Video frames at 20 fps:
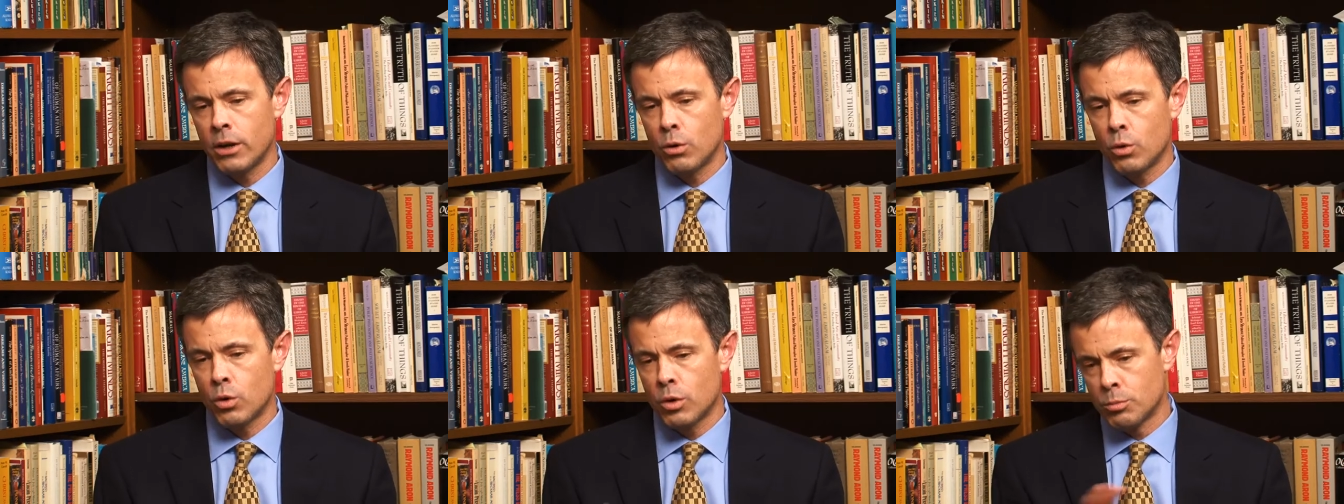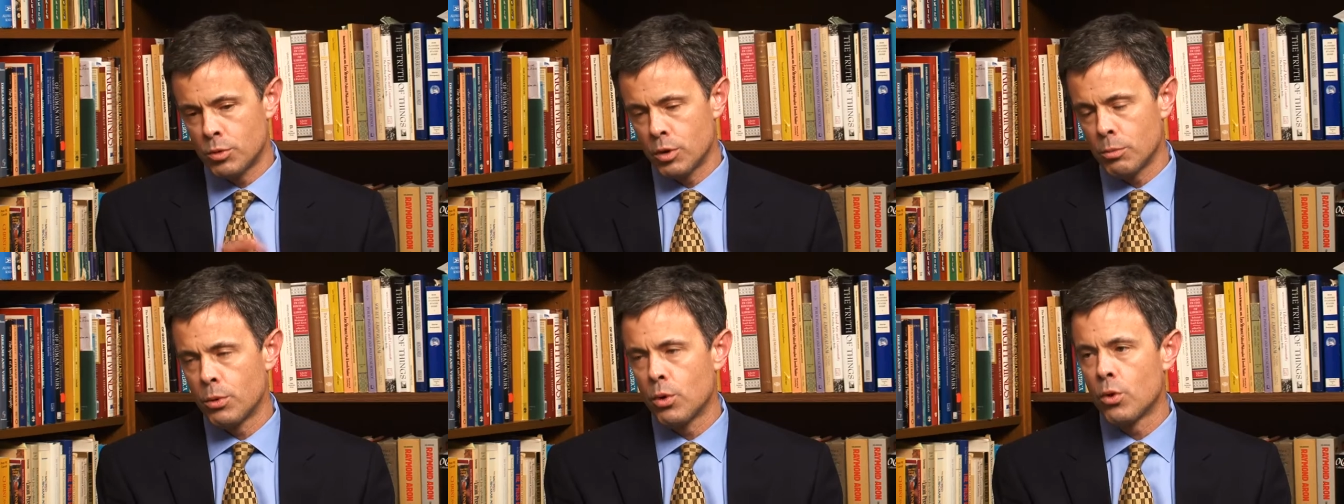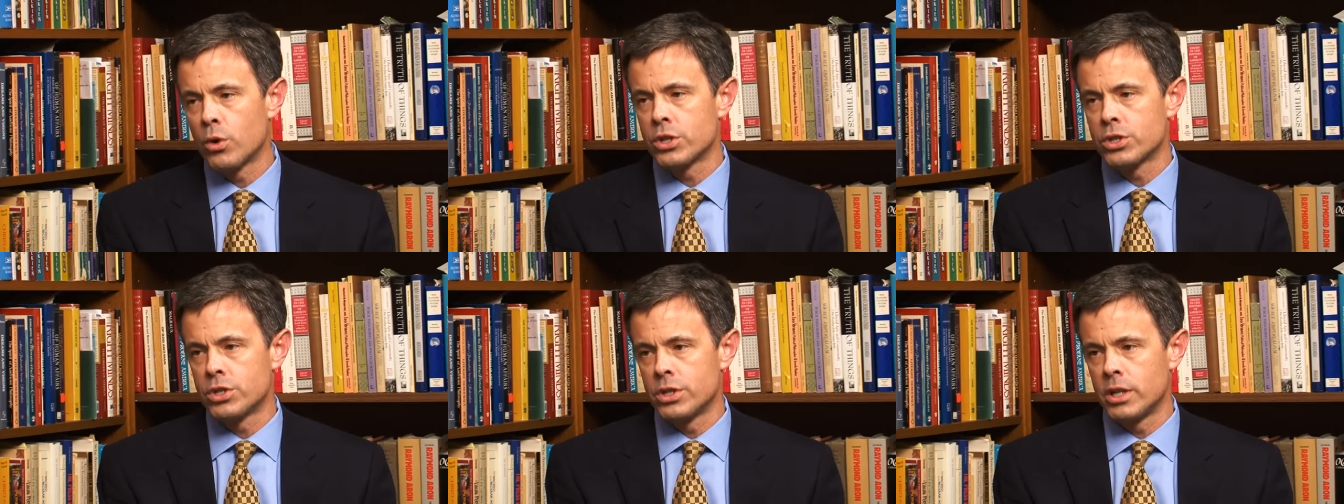or
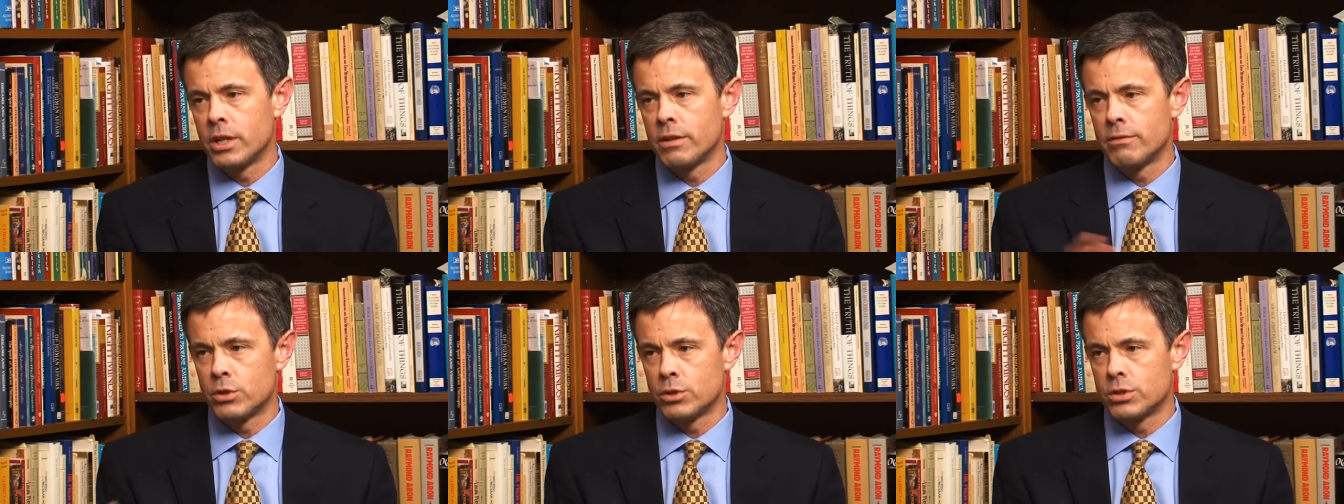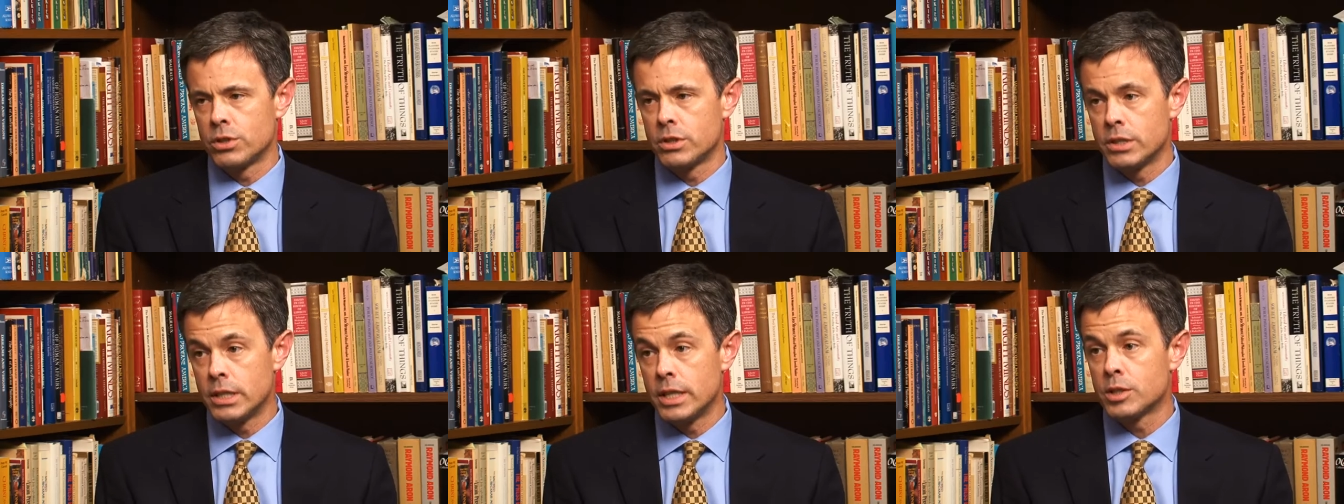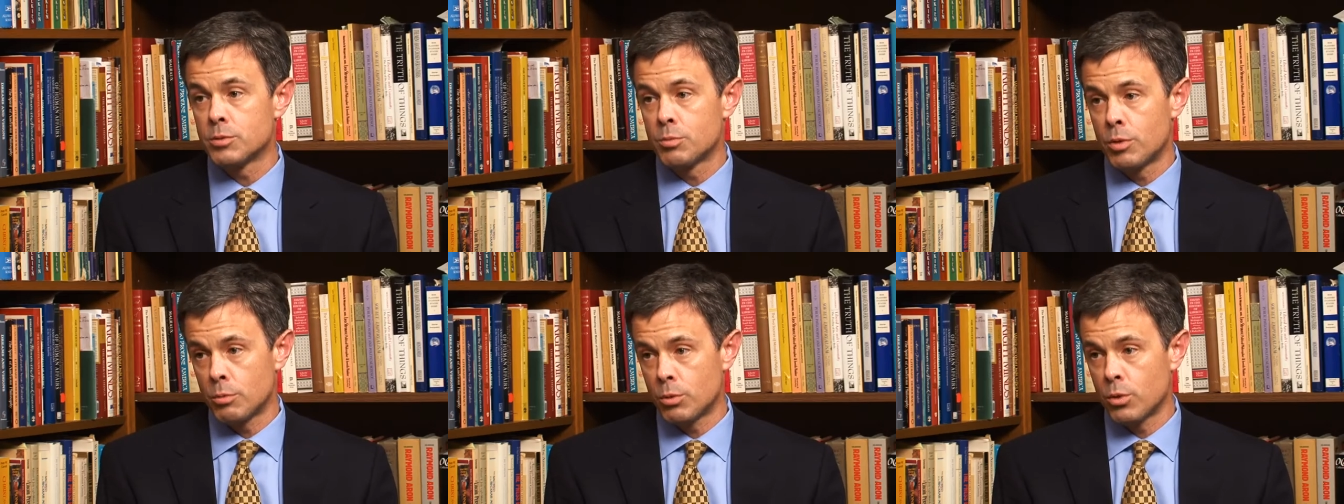proportionate versus
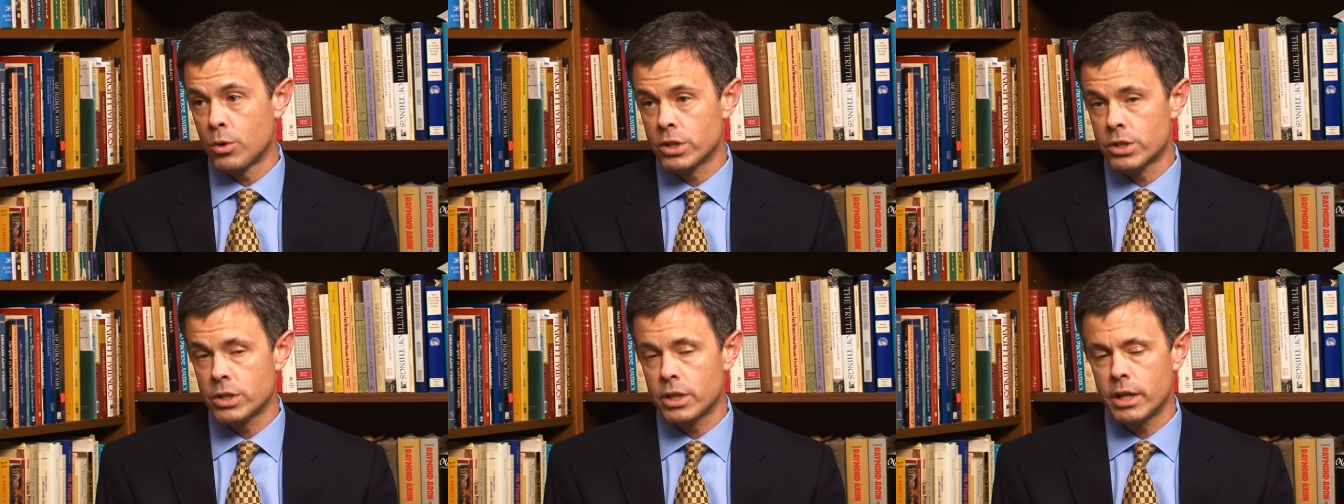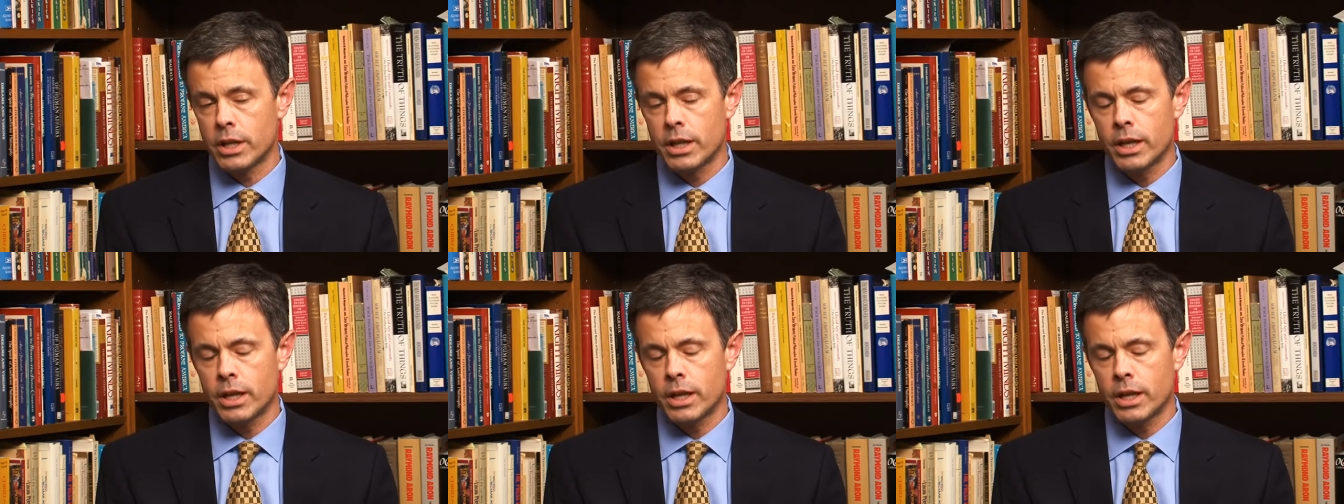disproportionate